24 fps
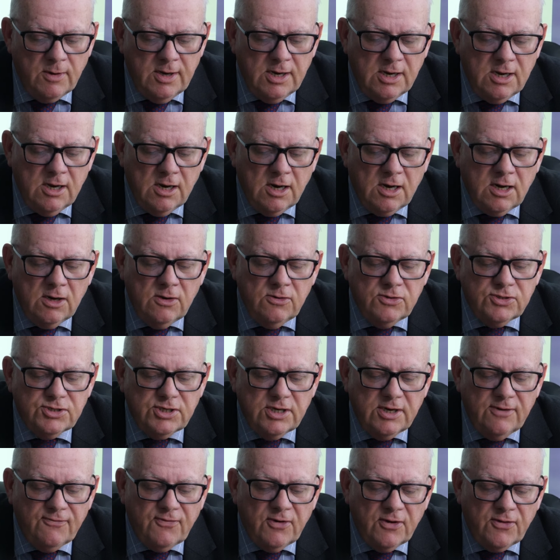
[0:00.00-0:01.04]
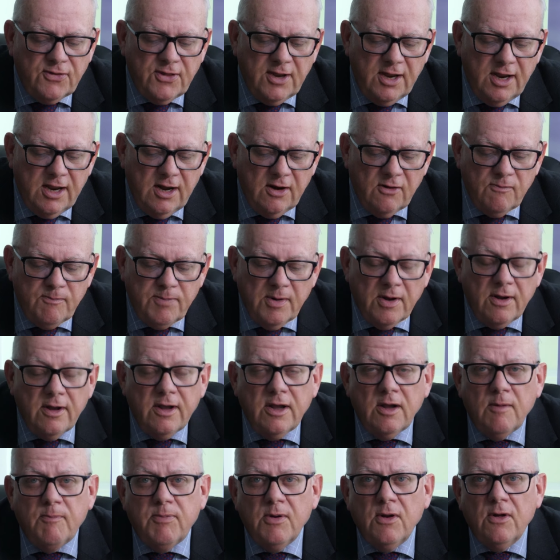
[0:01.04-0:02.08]
in conclusion, if you're thinking of
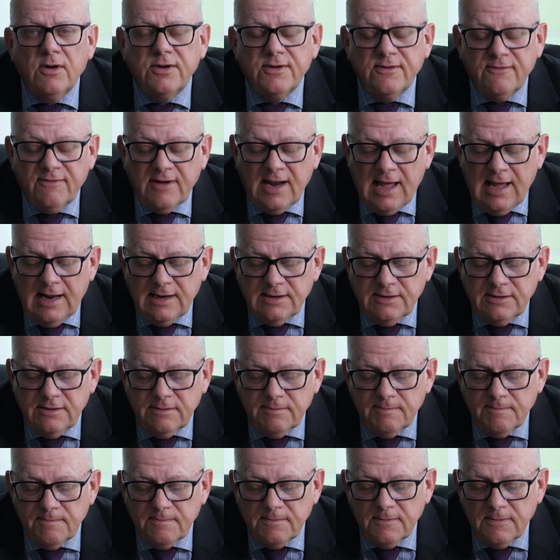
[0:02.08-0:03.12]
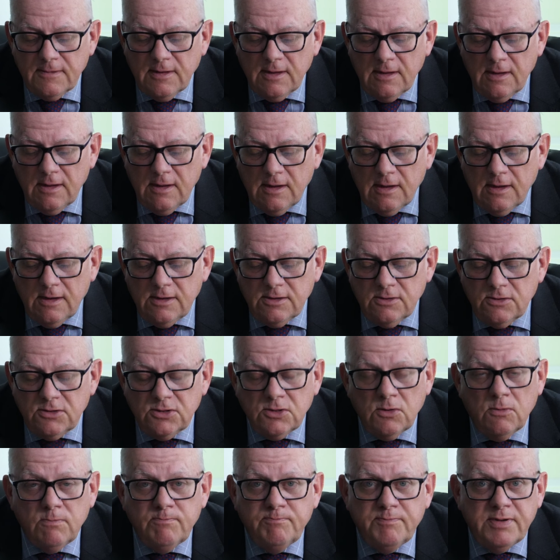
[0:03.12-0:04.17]
buying a plot of land
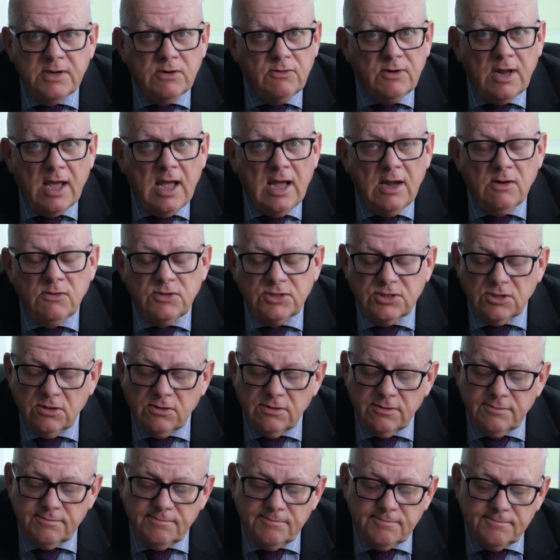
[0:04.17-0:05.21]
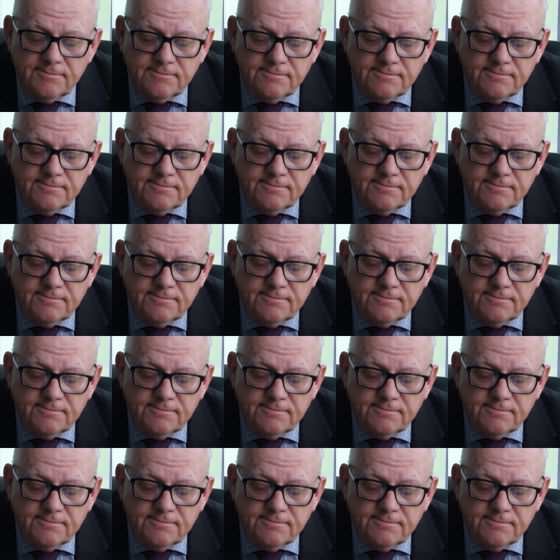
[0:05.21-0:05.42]
to build a house on,